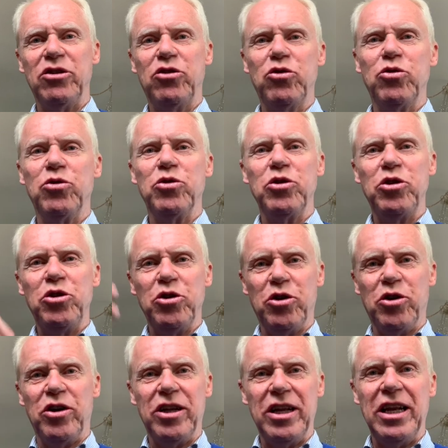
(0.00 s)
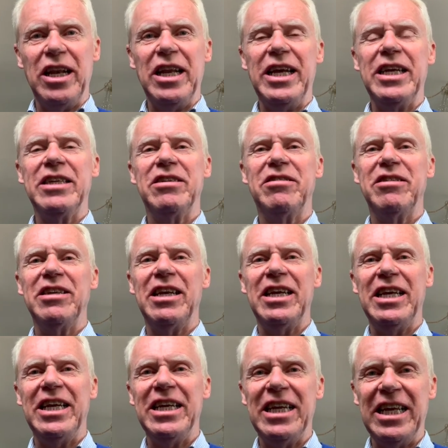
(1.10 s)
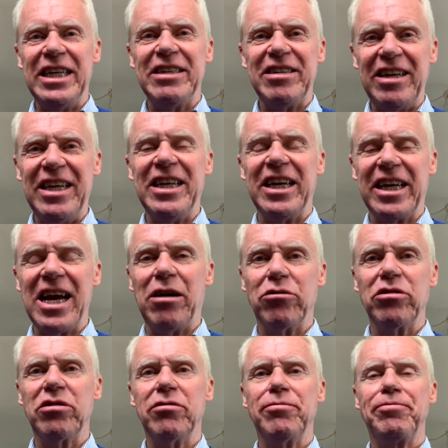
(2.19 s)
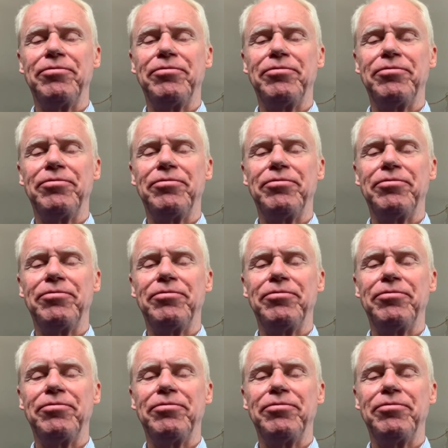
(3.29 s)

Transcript: to your LinkedIn account.